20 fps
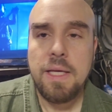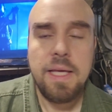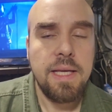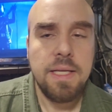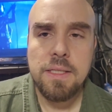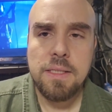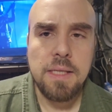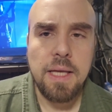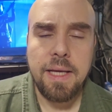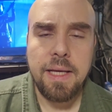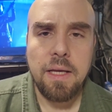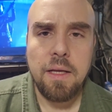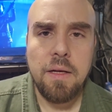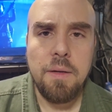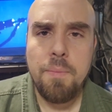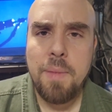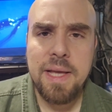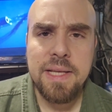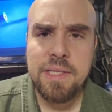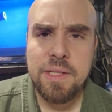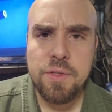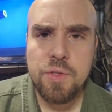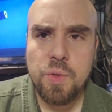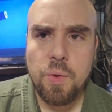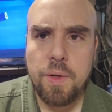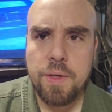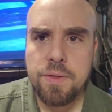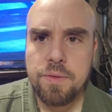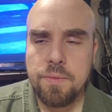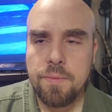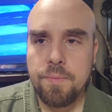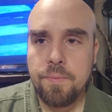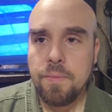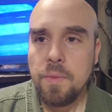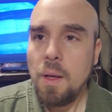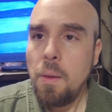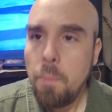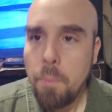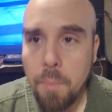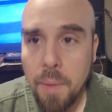He's like an amazing choice.
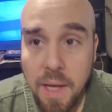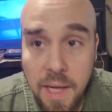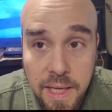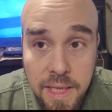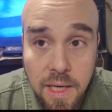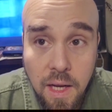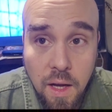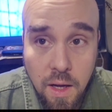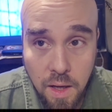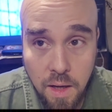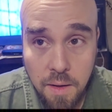But